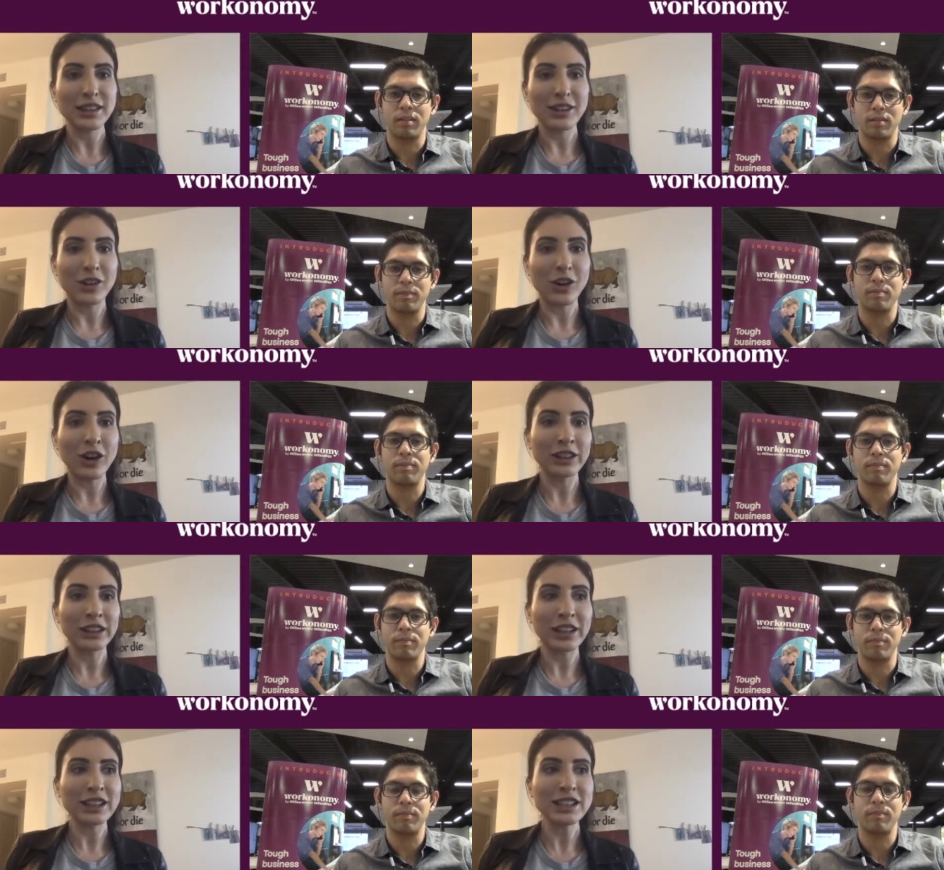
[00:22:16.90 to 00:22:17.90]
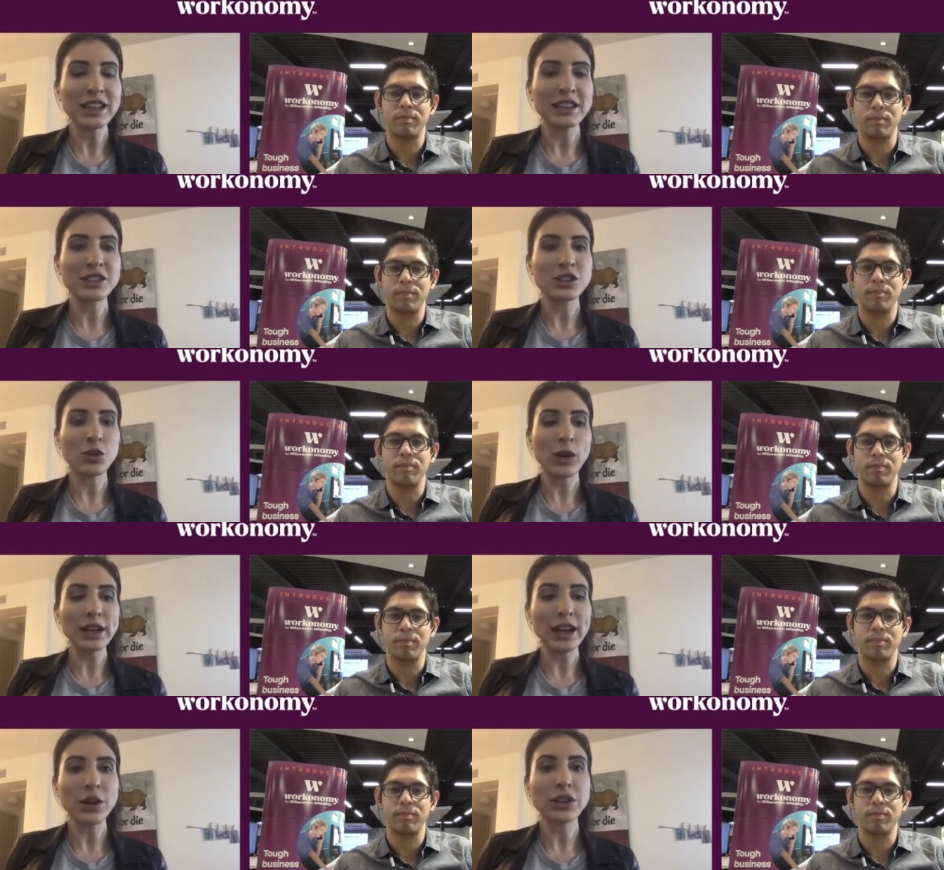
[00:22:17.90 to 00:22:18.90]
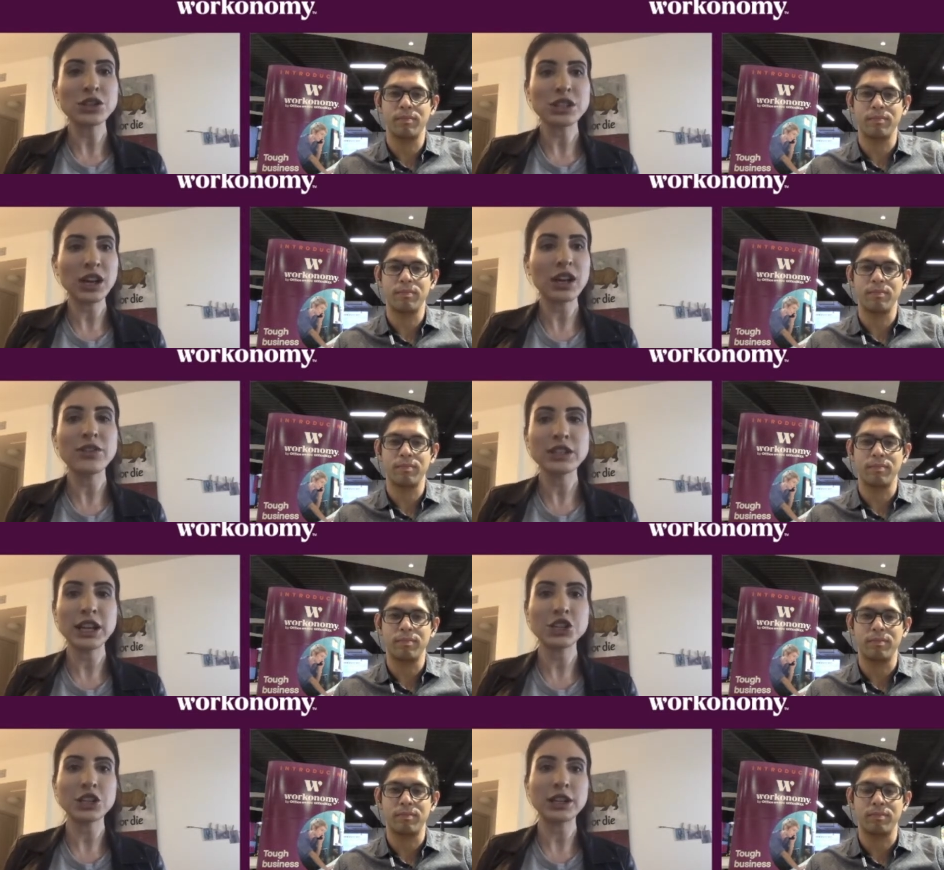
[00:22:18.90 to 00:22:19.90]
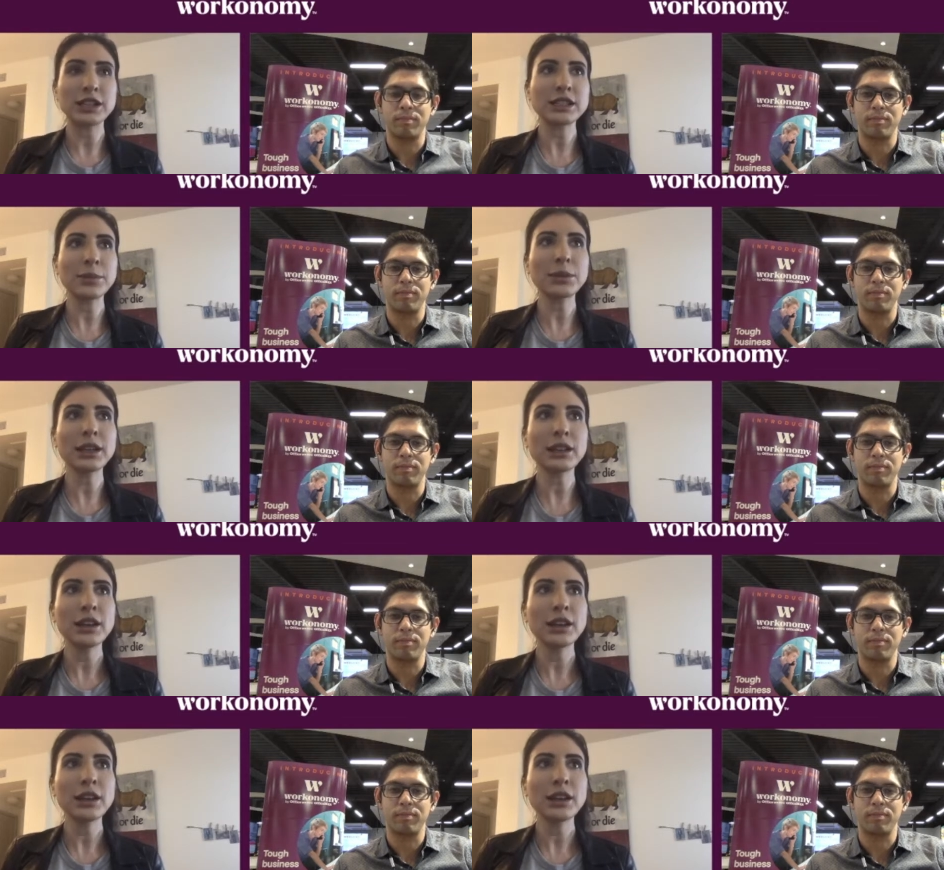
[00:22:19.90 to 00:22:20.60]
Speaker 1: on LinkedIn. So right now there's a ton of attention. It's something,